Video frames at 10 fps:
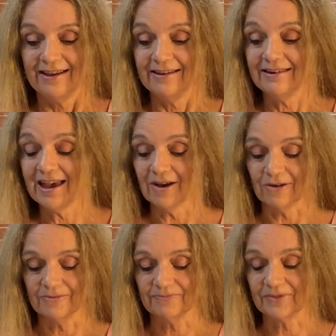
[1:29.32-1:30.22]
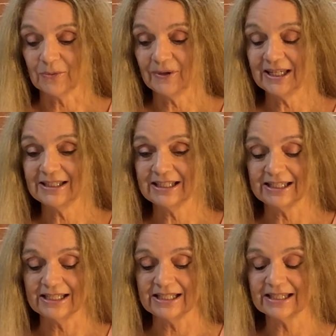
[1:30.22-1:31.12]
Now, we
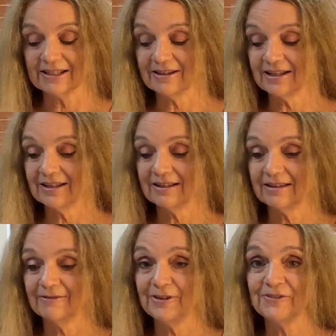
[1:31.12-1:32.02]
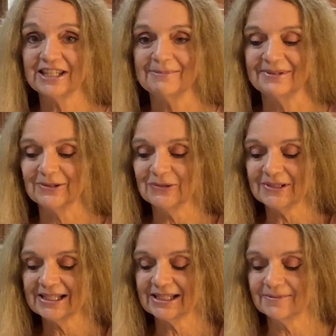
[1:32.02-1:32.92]
need 15
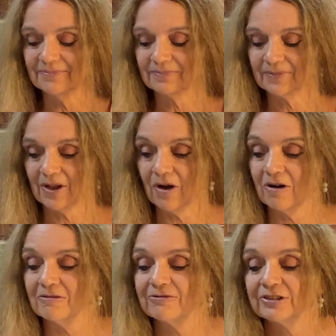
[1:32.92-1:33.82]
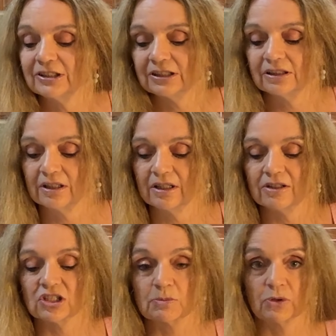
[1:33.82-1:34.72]
ml of,
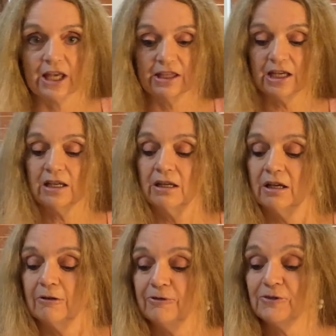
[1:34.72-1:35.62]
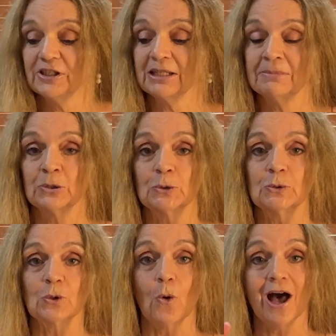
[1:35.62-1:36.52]
just put that there, 15
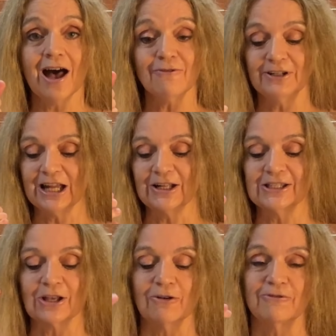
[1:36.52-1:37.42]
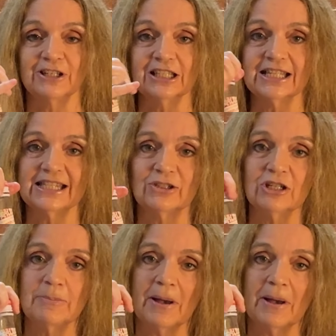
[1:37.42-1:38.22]
ml or half an ounce of vanilla syrup.